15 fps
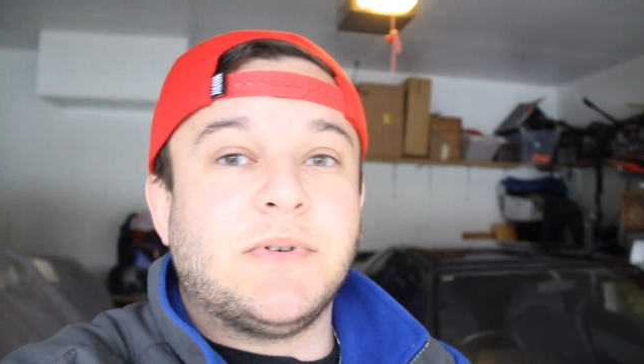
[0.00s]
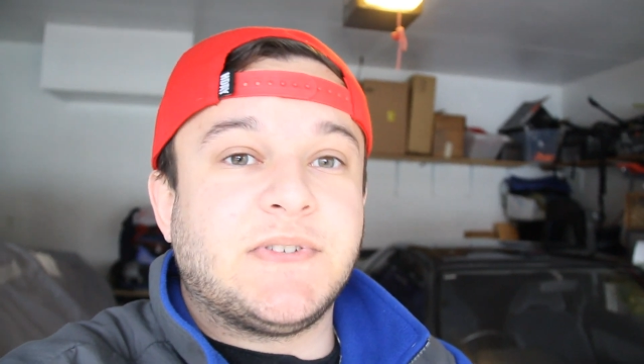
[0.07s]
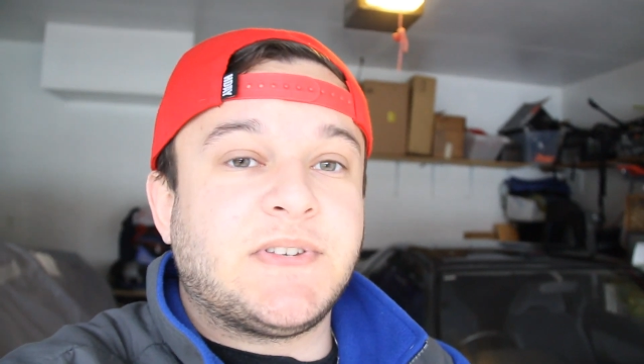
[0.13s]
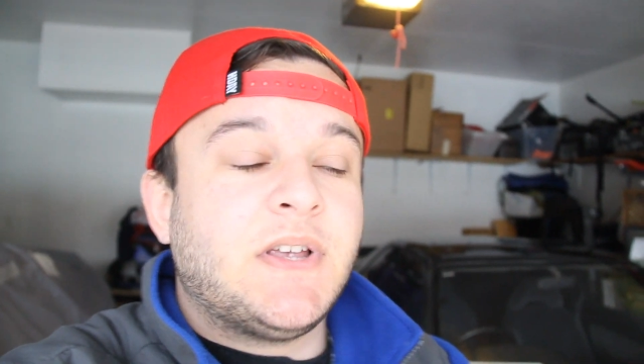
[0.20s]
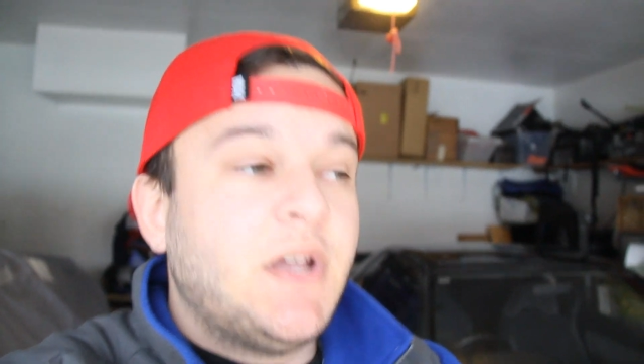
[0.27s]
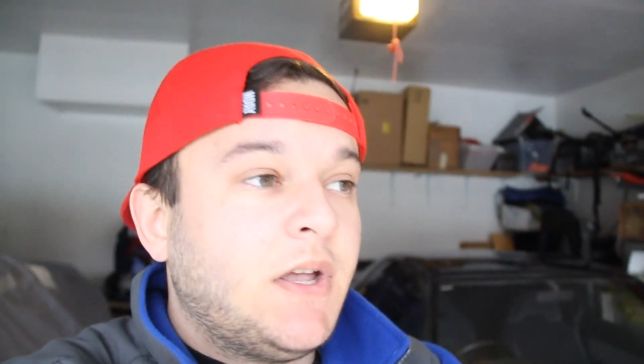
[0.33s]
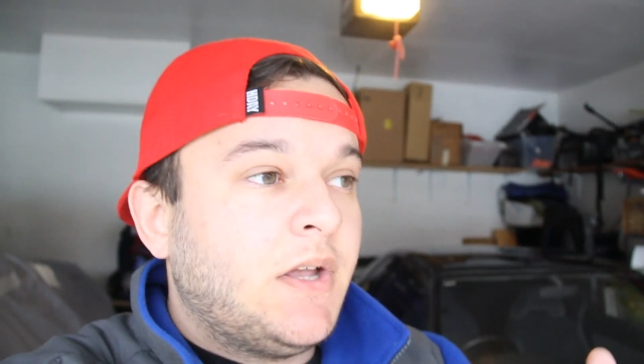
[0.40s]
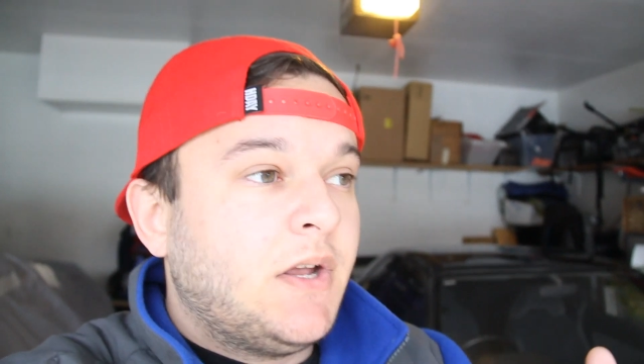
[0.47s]

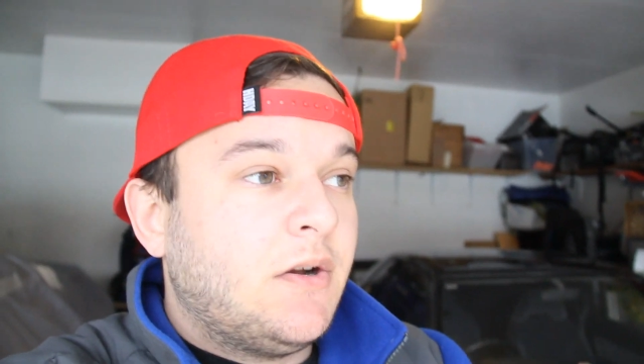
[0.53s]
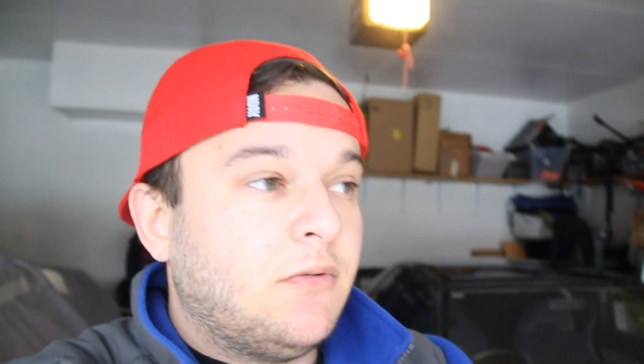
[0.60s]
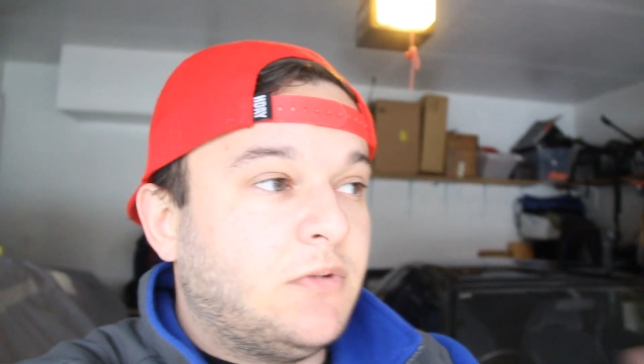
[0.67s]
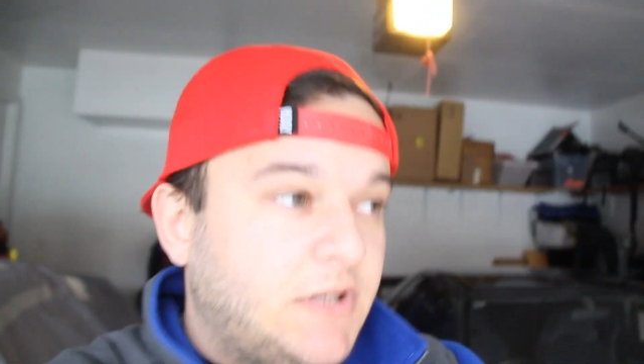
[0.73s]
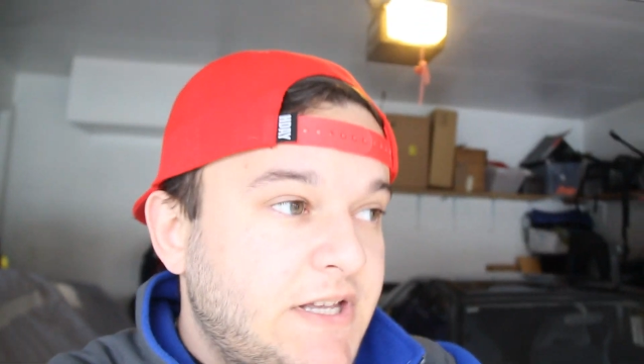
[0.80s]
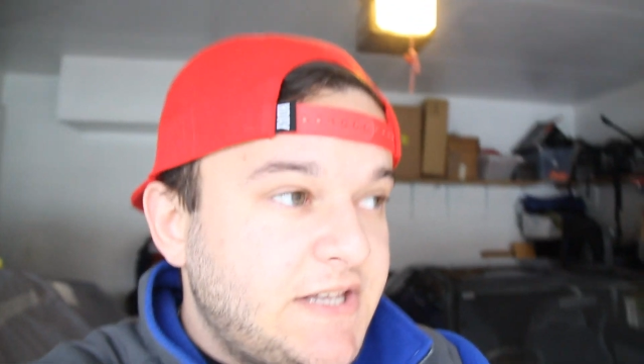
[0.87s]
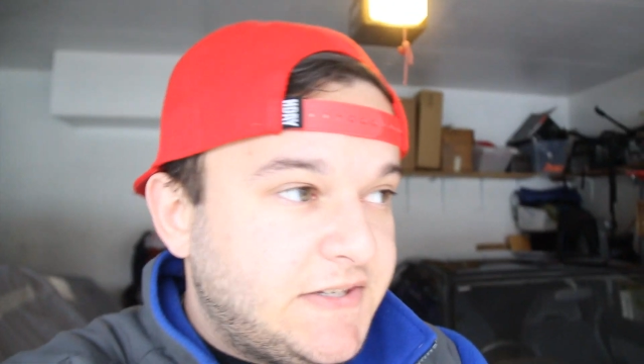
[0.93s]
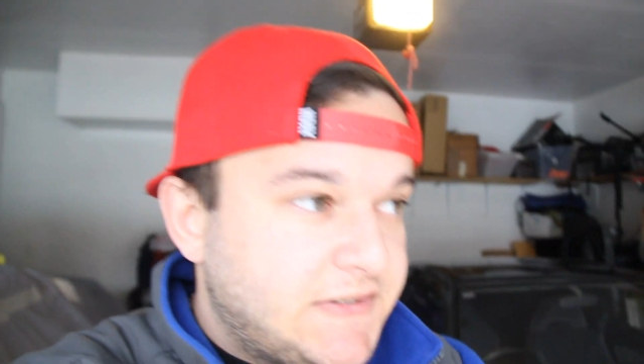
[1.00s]
was
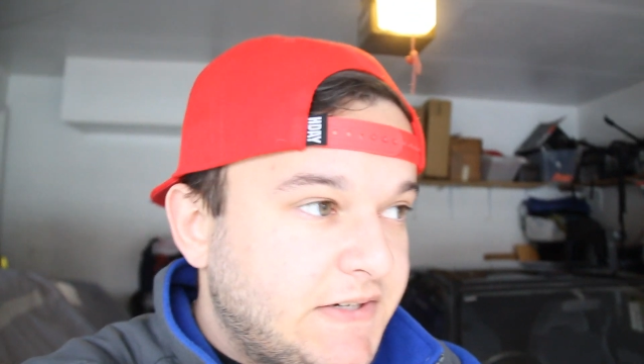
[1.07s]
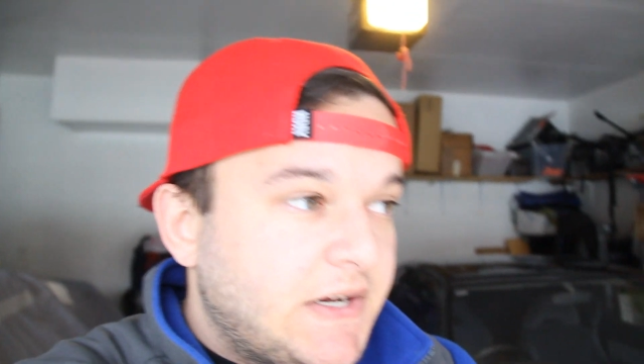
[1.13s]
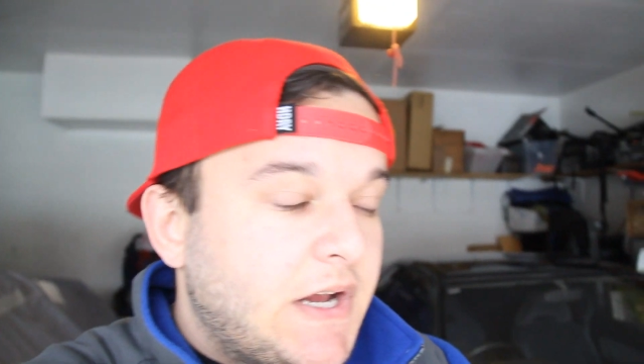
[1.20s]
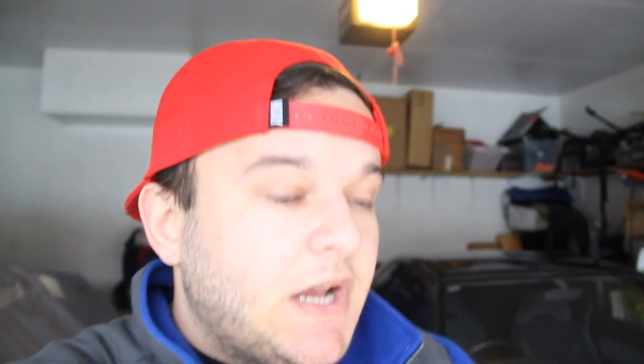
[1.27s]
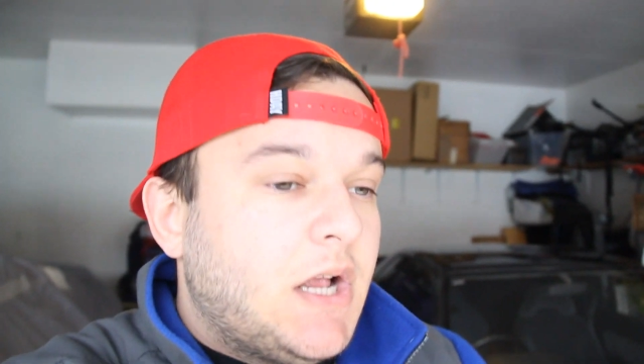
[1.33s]
released,